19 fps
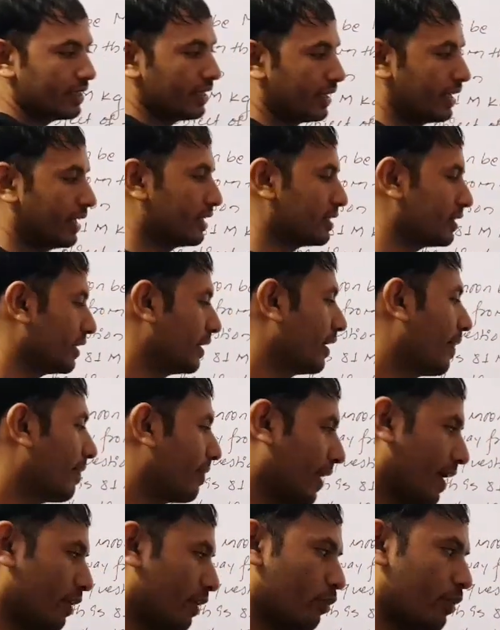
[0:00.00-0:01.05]
that we have
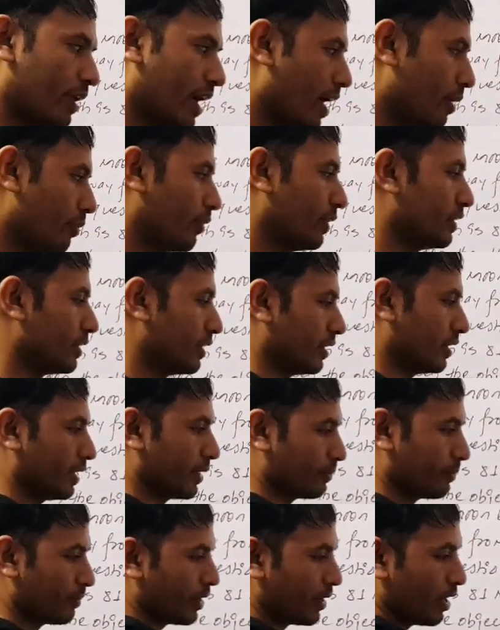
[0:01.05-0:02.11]
written here.
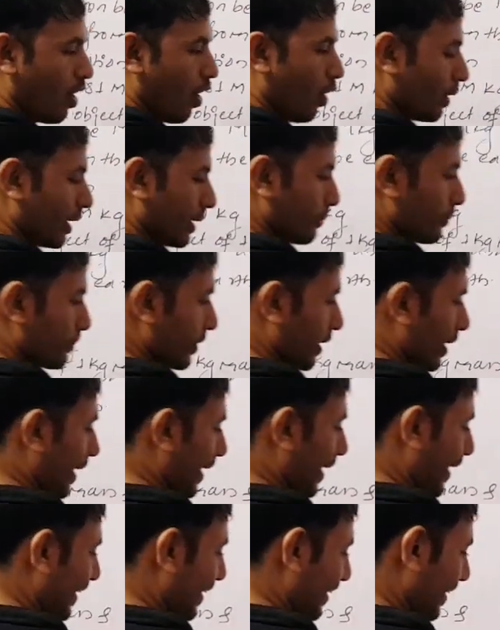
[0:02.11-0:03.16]
Okay, let's
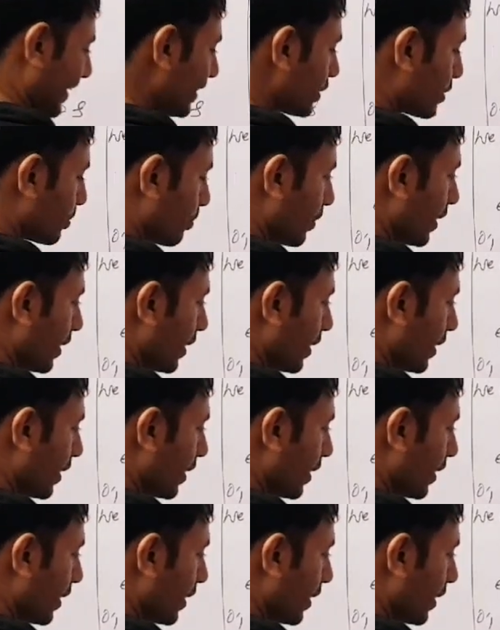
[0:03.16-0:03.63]
bring this